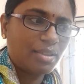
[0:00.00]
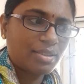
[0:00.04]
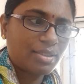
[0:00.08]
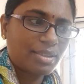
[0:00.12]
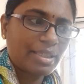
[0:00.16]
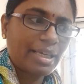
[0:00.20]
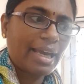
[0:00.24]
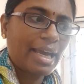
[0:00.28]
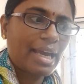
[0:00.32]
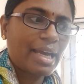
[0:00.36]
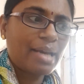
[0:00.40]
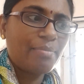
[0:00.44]

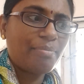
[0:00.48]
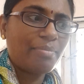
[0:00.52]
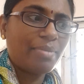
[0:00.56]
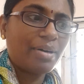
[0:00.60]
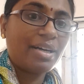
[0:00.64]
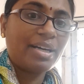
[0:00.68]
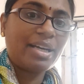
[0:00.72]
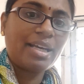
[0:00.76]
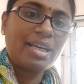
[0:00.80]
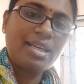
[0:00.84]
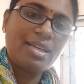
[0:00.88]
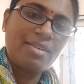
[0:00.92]
second
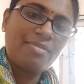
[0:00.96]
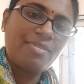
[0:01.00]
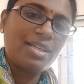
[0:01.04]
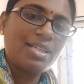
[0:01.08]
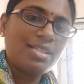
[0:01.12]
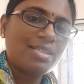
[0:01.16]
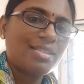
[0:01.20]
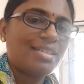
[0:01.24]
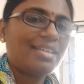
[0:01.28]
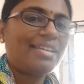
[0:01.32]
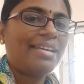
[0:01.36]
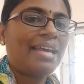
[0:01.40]
birthday, he
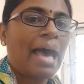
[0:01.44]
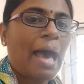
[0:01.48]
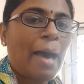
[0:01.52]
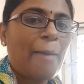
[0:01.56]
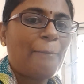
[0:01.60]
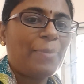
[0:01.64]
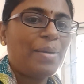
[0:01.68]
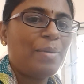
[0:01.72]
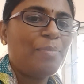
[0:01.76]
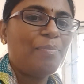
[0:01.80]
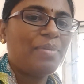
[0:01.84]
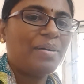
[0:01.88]
even said
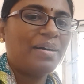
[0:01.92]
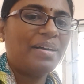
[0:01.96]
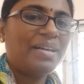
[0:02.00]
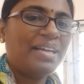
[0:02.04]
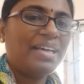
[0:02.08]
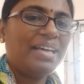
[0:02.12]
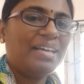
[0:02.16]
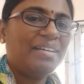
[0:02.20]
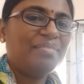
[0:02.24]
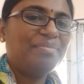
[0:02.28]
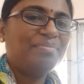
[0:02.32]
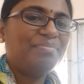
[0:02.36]
happy
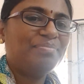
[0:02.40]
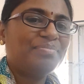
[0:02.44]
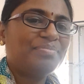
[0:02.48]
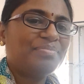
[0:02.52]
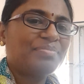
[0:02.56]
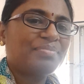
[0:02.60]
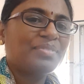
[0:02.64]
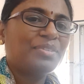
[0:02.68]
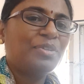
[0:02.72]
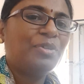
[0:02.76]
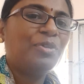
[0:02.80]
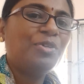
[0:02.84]
birthday.
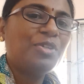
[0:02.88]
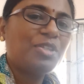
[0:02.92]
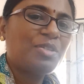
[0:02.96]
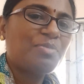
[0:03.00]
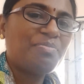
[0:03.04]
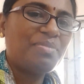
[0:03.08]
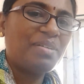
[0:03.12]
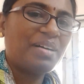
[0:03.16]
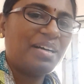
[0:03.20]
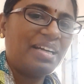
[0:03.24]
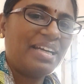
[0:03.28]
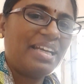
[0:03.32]
Whose
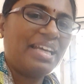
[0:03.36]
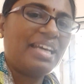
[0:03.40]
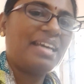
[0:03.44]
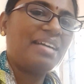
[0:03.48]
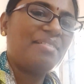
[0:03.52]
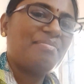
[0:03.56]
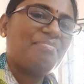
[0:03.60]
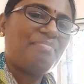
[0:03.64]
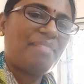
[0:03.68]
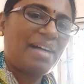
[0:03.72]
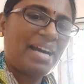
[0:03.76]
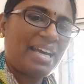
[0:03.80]

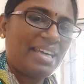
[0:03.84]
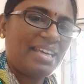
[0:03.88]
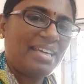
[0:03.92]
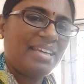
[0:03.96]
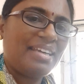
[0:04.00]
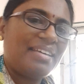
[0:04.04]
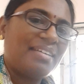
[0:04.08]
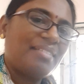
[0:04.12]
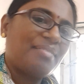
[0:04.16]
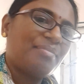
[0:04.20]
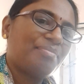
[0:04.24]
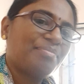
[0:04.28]
birthday? My.
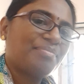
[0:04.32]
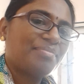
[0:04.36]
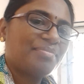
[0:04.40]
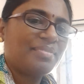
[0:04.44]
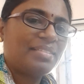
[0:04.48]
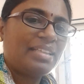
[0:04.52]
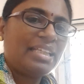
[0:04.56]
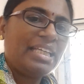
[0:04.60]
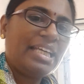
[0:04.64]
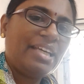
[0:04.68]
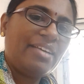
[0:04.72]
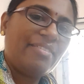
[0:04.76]

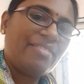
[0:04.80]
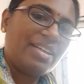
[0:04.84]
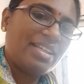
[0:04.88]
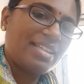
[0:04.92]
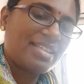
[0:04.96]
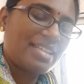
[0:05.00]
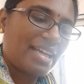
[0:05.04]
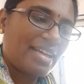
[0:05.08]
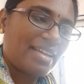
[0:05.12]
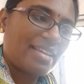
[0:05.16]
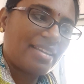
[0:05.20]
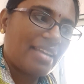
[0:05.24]
He
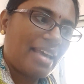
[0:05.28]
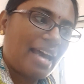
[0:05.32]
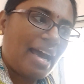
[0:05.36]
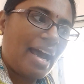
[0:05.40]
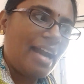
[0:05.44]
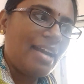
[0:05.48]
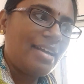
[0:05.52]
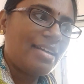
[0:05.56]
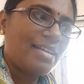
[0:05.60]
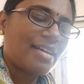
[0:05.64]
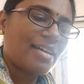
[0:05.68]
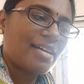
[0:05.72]
even said
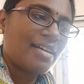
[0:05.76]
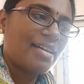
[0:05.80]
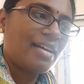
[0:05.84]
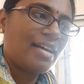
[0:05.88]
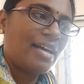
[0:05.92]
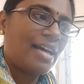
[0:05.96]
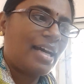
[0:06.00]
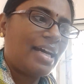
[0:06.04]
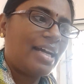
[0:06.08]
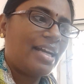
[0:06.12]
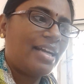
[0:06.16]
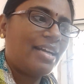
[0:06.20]
that.
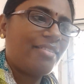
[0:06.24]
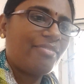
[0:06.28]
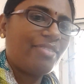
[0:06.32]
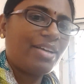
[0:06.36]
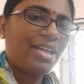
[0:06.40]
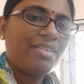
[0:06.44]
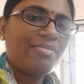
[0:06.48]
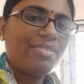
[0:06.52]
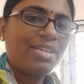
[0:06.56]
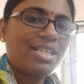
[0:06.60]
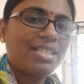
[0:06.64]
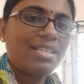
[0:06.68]
And
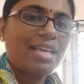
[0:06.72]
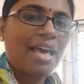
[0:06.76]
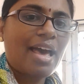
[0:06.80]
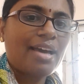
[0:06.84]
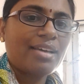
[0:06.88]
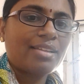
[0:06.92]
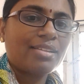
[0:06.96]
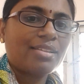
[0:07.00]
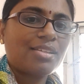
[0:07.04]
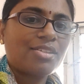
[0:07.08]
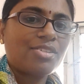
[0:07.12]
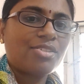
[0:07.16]
when we
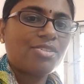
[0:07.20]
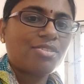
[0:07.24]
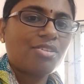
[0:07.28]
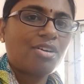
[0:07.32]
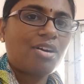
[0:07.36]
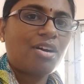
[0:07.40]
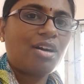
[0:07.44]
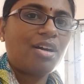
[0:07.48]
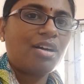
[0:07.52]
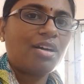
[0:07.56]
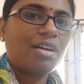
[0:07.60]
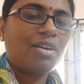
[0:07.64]
sang this
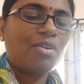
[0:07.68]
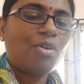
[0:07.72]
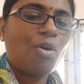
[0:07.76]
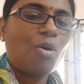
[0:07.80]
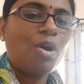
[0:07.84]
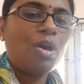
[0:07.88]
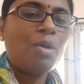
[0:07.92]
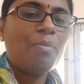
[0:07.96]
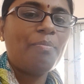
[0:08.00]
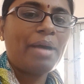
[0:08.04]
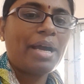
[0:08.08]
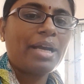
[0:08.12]
song,
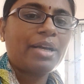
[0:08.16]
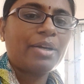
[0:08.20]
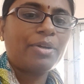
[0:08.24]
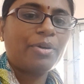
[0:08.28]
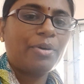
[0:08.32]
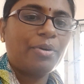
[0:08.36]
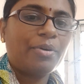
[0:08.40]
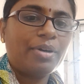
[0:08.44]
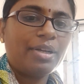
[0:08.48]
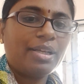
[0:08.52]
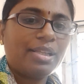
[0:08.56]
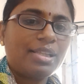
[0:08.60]
Old
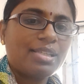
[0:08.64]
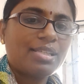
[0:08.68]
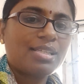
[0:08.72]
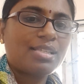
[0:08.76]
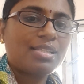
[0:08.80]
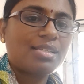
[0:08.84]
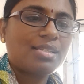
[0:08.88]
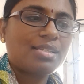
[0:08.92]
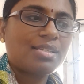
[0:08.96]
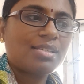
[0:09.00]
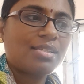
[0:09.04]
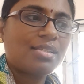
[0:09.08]

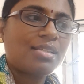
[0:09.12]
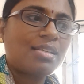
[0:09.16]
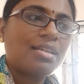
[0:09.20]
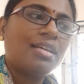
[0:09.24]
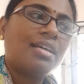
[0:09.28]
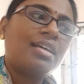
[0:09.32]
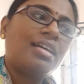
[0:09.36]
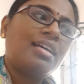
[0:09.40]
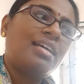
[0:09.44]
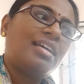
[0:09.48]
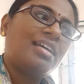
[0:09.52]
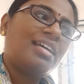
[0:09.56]
MacDonald's,
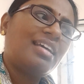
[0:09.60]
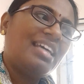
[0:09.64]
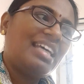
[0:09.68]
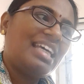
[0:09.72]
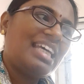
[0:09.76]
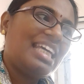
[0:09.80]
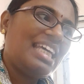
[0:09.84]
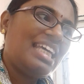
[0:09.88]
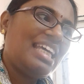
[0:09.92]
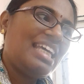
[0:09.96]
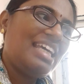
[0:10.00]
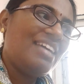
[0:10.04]

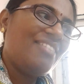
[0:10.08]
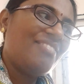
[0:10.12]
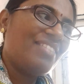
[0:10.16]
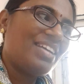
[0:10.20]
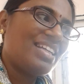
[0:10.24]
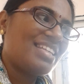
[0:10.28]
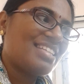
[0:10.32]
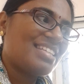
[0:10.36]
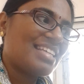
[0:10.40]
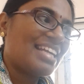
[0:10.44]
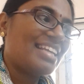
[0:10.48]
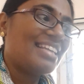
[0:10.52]
he
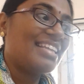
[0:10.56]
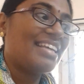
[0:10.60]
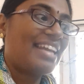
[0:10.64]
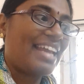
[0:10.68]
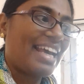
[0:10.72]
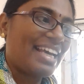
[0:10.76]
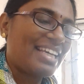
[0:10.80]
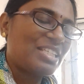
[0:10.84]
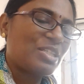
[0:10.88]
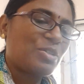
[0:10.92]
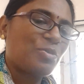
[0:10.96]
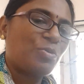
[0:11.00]
even said the
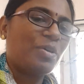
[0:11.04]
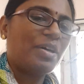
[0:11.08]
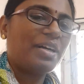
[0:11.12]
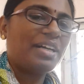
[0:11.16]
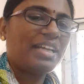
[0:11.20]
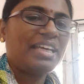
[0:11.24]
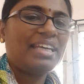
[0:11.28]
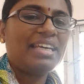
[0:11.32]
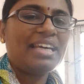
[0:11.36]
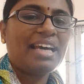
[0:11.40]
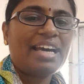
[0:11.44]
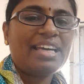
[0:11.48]
next
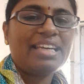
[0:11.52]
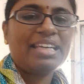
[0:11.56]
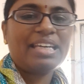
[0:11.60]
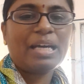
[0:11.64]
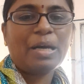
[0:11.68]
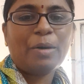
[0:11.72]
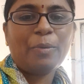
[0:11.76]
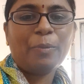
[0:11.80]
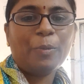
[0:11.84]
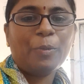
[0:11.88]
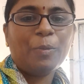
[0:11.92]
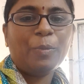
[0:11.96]
word,
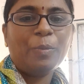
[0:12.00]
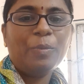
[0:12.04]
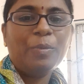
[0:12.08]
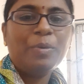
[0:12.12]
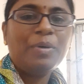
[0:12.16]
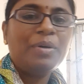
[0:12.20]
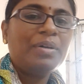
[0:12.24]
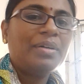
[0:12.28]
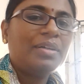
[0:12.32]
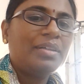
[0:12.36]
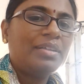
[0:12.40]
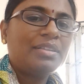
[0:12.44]
E-I-E-I-O.
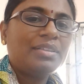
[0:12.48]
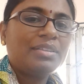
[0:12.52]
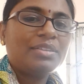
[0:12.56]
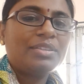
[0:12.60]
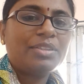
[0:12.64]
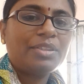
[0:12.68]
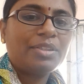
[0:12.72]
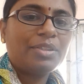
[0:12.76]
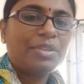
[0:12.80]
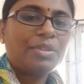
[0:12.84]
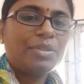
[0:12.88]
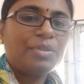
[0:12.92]

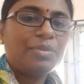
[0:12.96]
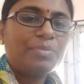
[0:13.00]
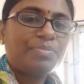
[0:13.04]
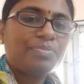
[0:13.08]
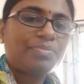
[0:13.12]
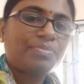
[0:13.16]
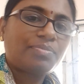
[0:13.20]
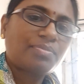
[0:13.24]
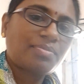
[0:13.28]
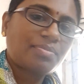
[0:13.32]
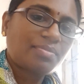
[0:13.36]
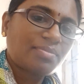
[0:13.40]

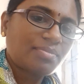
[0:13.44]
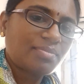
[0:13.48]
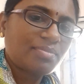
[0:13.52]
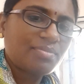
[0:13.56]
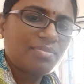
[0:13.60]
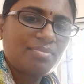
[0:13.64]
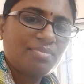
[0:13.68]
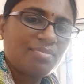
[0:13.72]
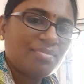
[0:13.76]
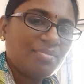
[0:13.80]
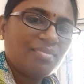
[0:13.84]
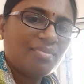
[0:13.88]
So
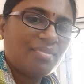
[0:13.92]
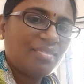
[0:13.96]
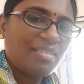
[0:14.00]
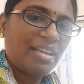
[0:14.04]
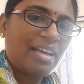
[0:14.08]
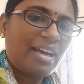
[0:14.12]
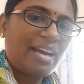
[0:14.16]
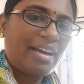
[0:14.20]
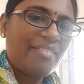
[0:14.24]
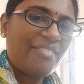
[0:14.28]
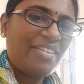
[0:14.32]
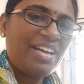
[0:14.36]

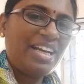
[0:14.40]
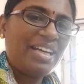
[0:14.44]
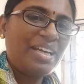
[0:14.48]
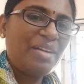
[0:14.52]
we